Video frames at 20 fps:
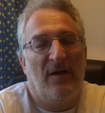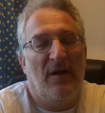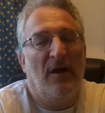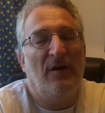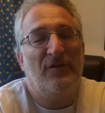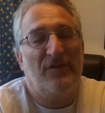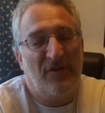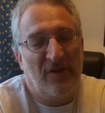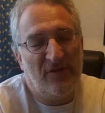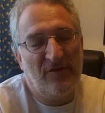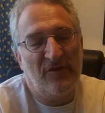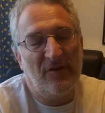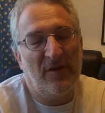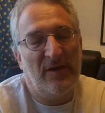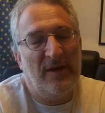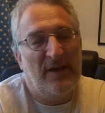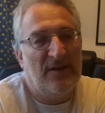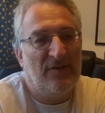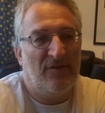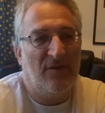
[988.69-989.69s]

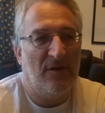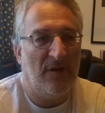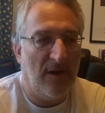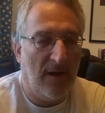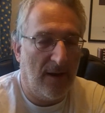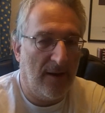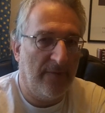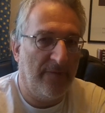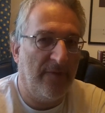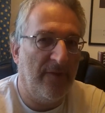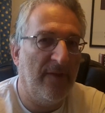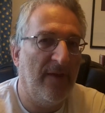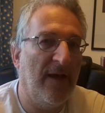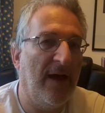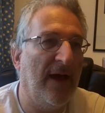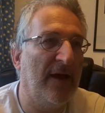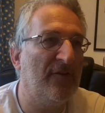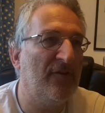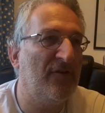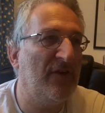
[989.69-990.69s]
is a nun,
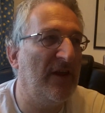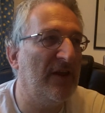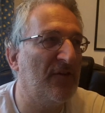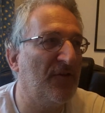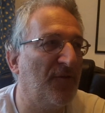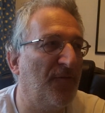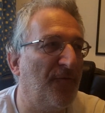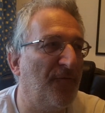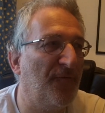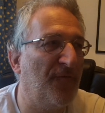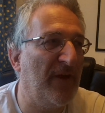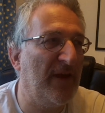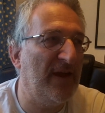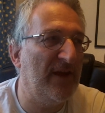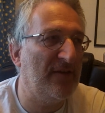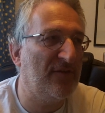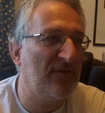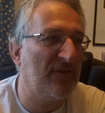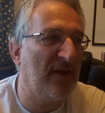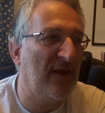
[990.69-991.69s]
and she is
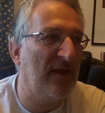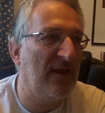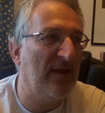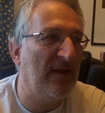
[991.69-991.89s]
fierce.